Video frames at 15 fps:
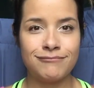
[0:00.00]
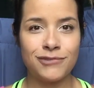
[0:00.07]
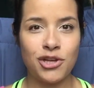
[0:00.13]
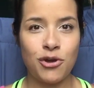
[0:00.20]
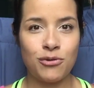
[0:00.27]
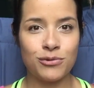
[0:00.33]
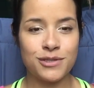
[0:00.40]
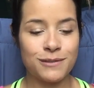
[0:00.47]

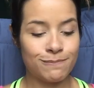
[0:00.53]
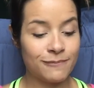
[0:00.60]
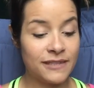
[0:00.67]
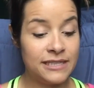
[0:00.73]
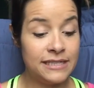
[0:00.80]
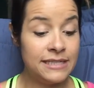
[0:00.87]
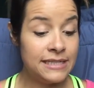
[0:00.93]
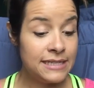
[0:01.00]
goals.
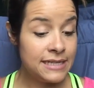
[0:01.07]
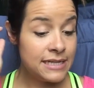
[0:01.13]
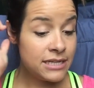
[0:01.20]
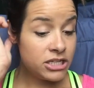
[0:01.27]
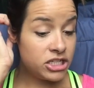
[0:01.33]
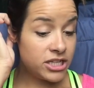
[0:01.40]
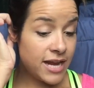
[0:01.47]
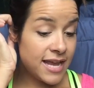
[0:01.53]

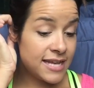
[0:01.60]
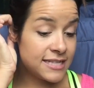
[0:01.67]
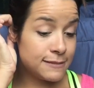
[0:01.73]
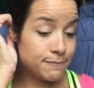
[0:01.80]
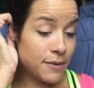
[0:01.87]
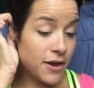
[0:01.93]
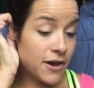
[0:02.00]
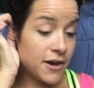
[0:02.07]
Shakes,
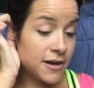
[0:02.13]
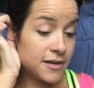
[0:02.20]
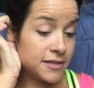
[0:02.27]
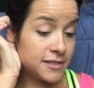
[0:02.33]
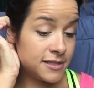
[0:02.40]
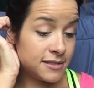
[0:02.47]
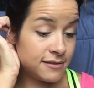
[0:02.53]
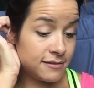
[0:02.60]

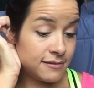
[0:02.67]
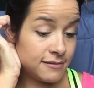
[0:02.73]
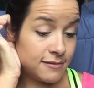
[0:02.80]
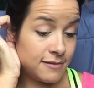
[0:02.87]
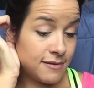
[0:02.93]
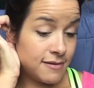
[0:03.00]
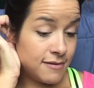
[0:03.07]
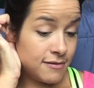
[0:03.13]
bars,
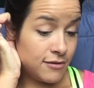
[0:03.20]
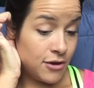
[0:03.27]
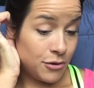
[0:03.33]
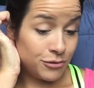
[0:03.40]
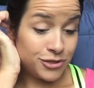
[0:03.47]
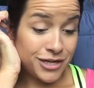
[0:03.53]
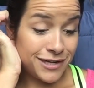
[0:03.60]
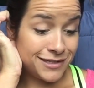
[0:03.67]

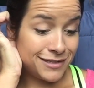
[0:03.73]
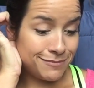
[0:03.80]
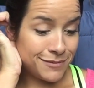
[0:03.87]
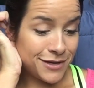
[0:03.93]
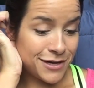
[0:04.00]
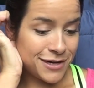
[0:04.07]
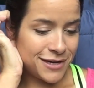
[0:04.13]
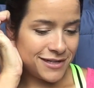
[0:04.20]
no shakes and
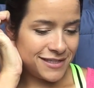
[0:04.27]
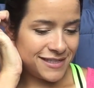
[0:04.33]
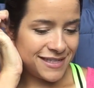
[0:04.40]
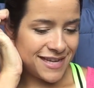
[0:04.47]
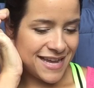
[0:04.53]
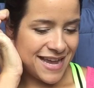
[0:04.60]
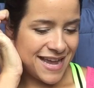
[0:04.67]
bars.